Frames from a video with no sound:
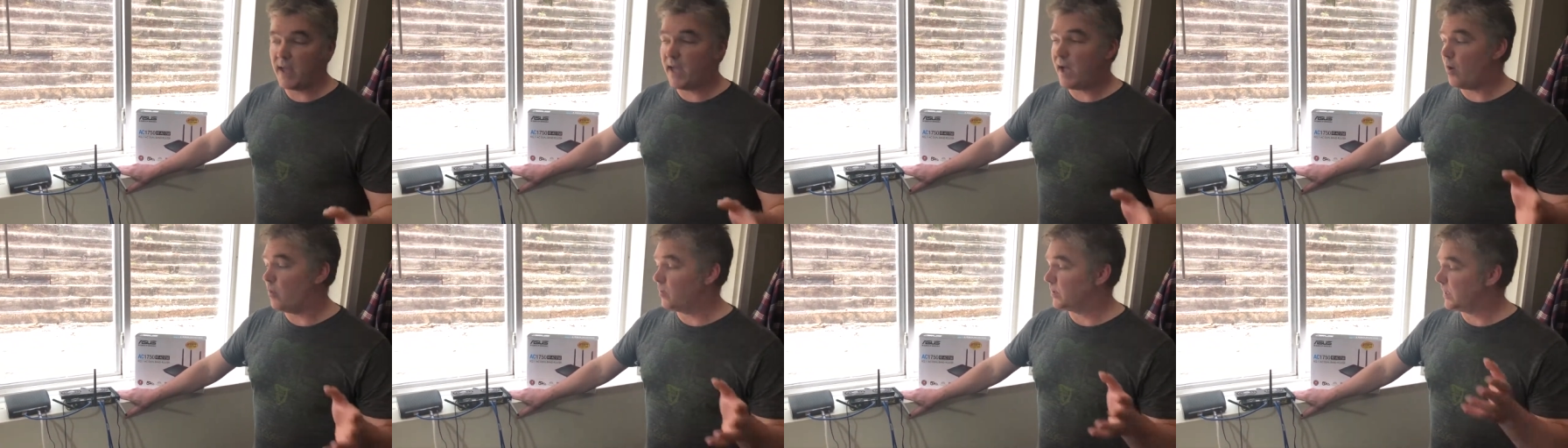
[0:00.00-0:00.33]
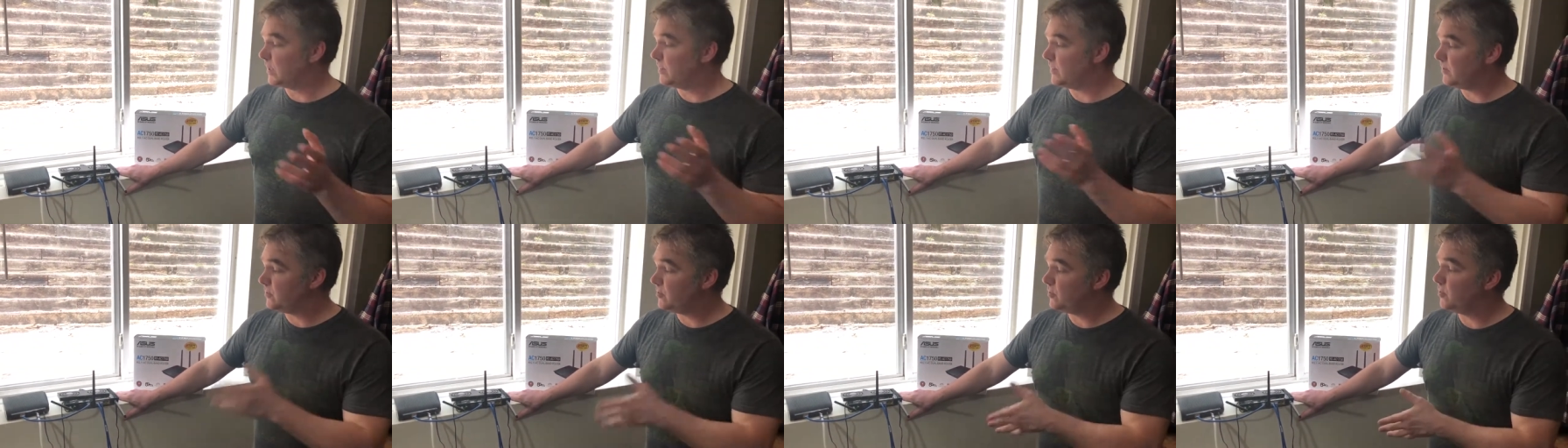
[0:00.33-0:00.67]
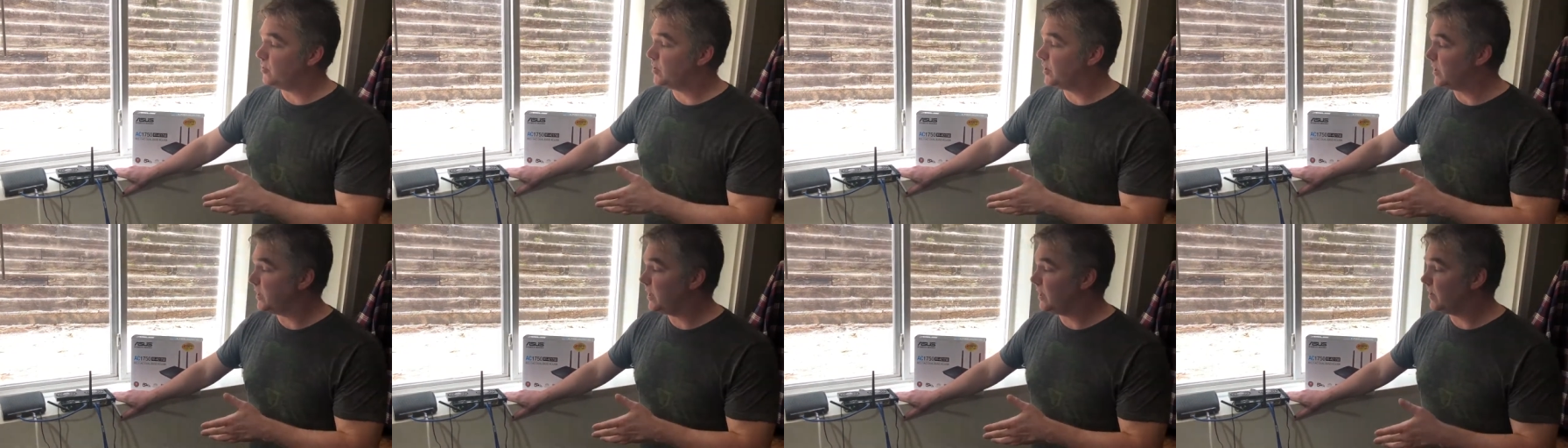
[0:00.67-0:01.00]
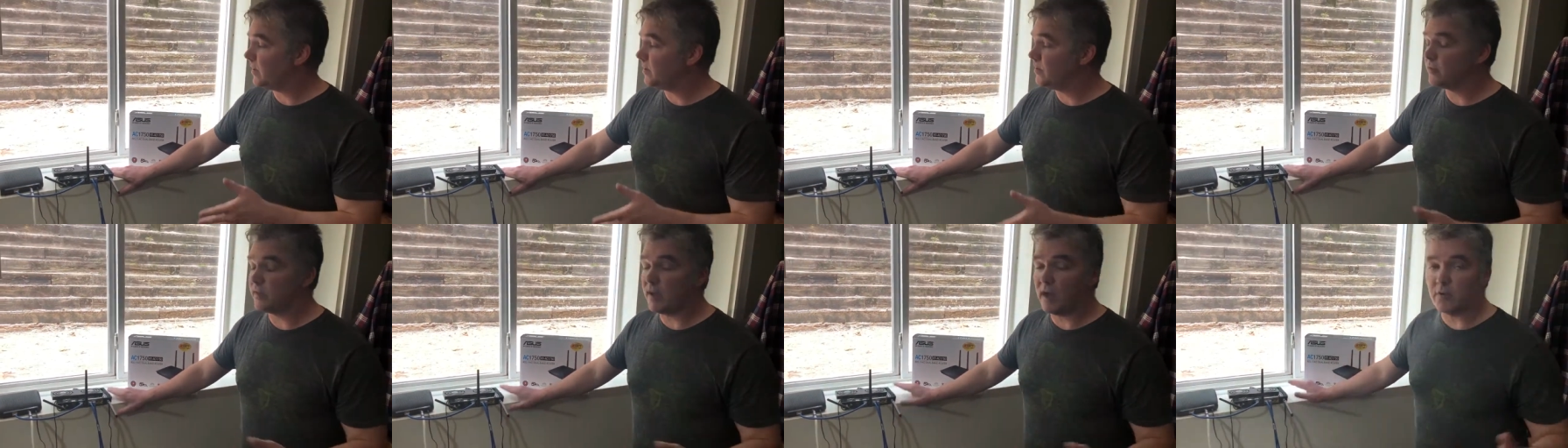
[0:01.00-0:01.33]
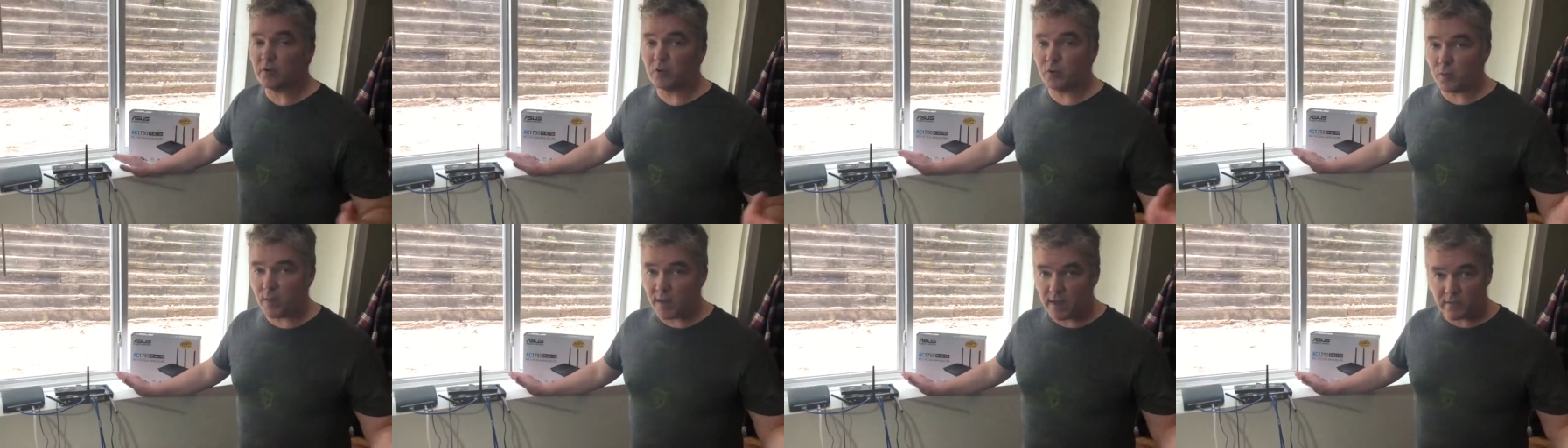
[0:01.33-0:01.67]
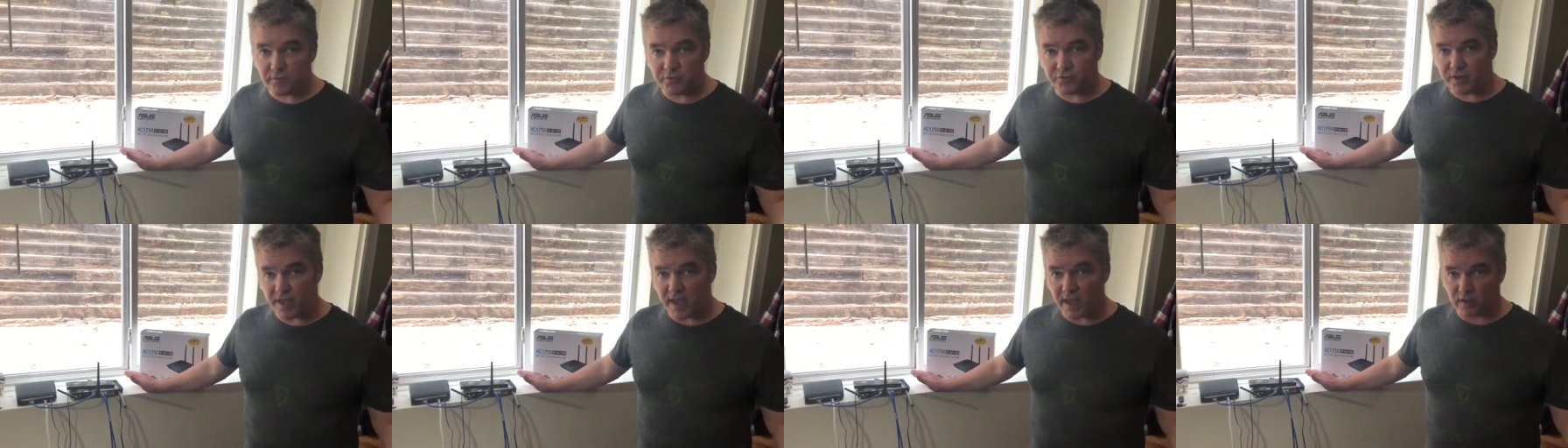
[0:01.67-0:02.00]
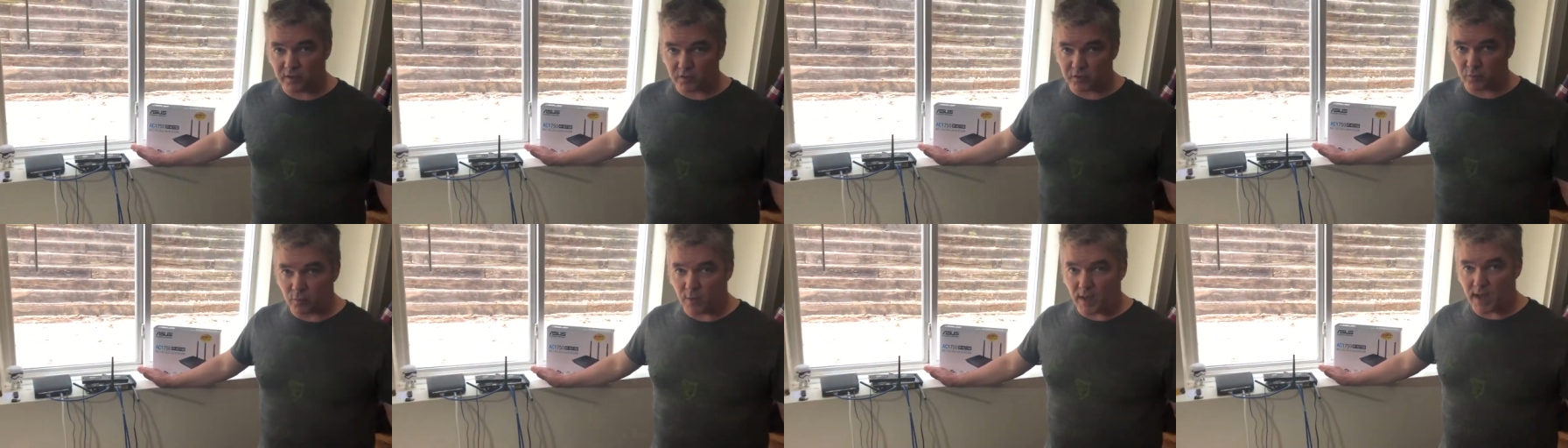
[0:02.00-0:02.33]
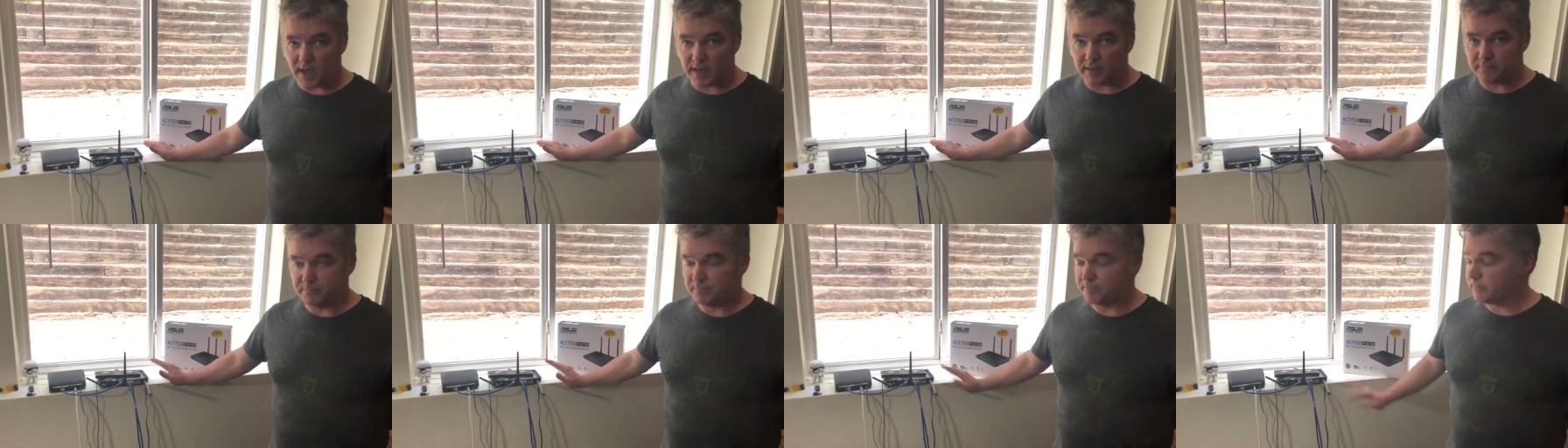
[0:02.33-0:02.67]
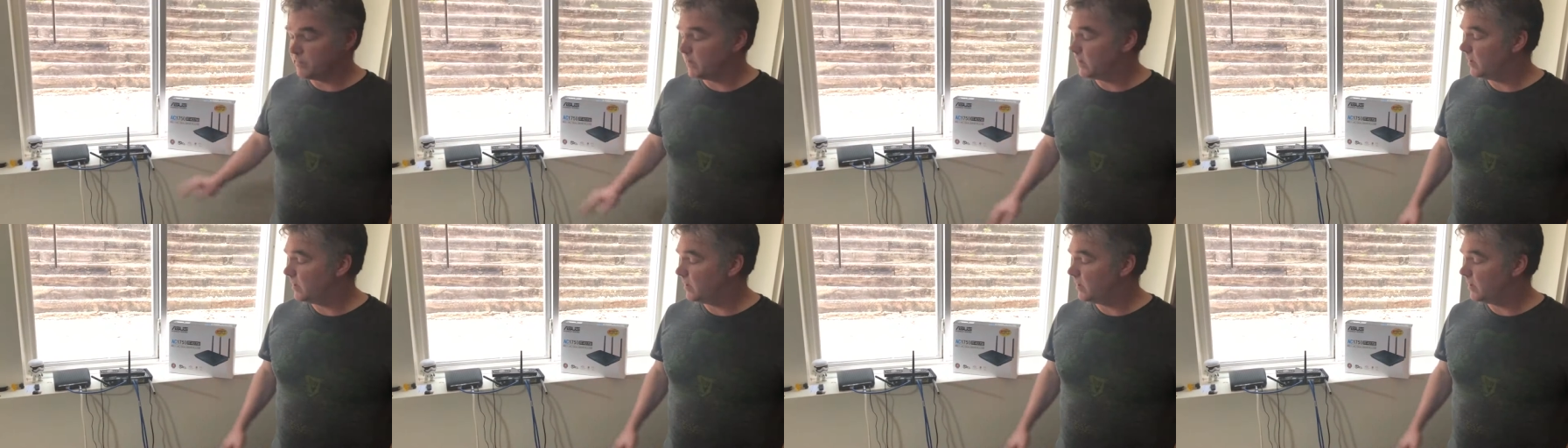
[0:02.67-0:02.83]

Only this unit here is now 12 channels wide.